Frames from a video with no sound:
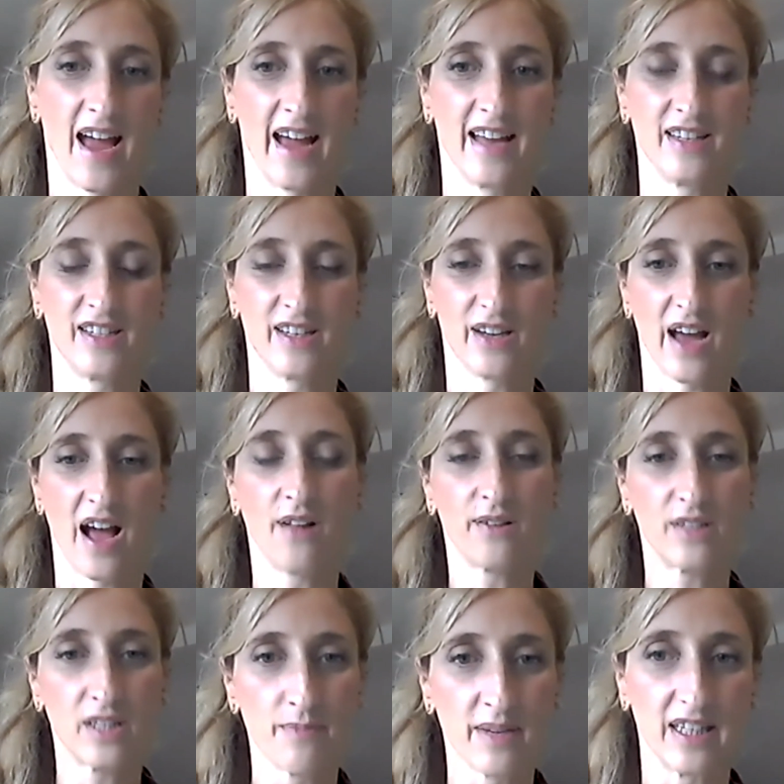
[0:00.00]
And
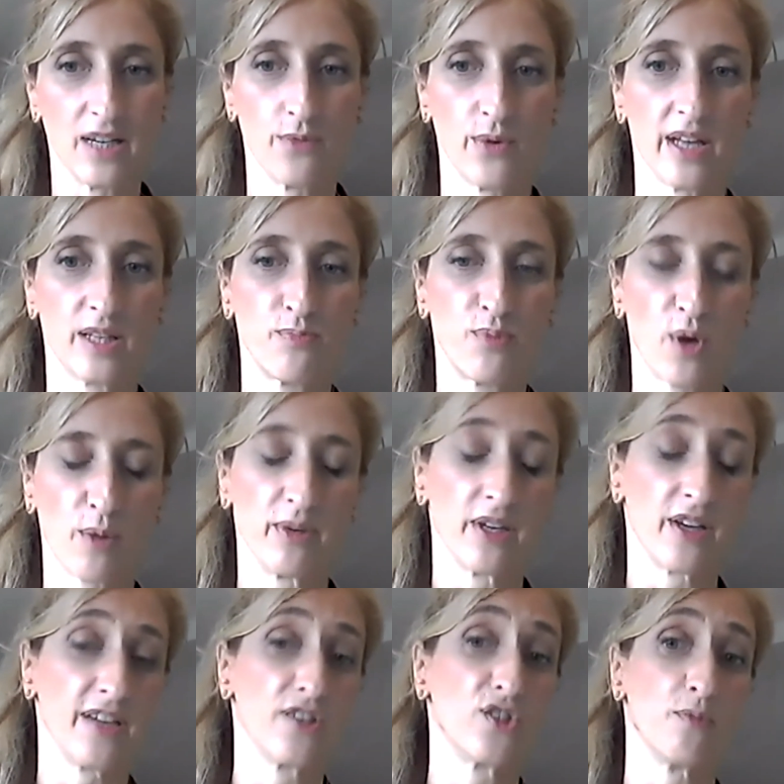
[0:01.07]
ultimately, it's probably
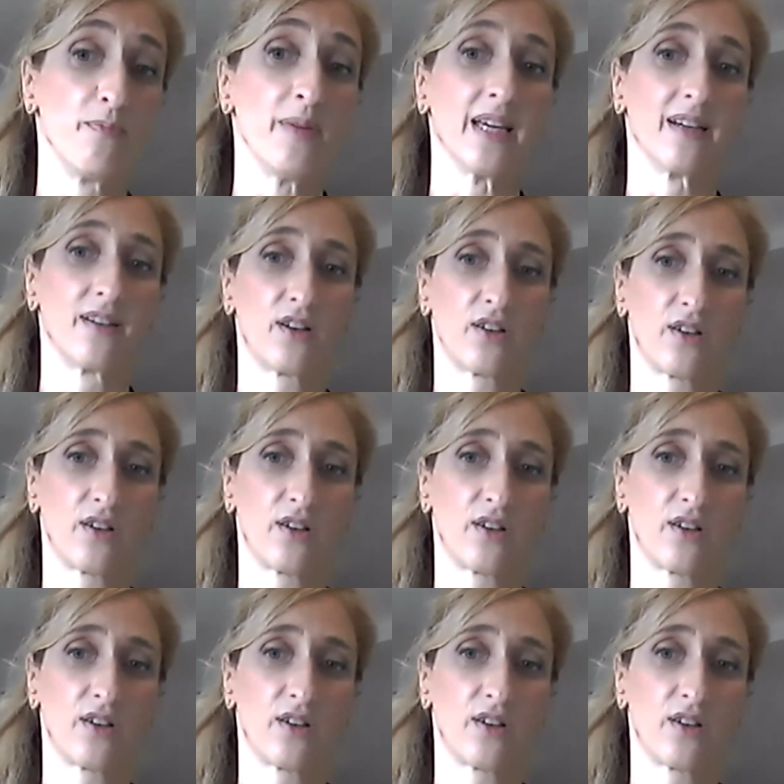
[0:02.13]
going to be a